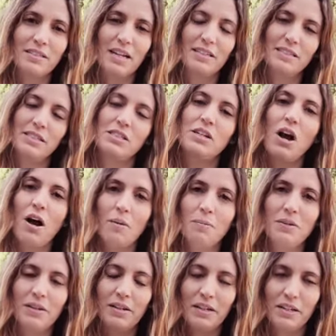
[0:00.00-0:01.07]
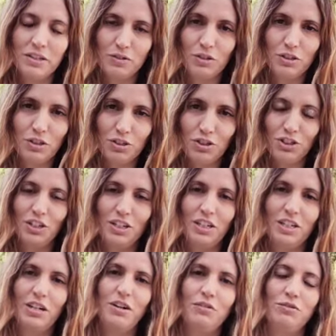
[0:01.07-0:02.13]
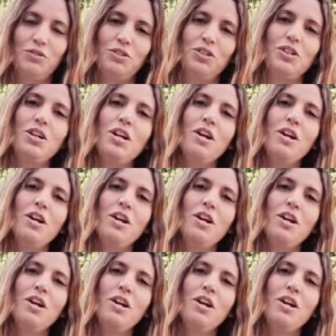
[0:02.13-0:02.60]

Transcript: as is commonly, traditionally in culture,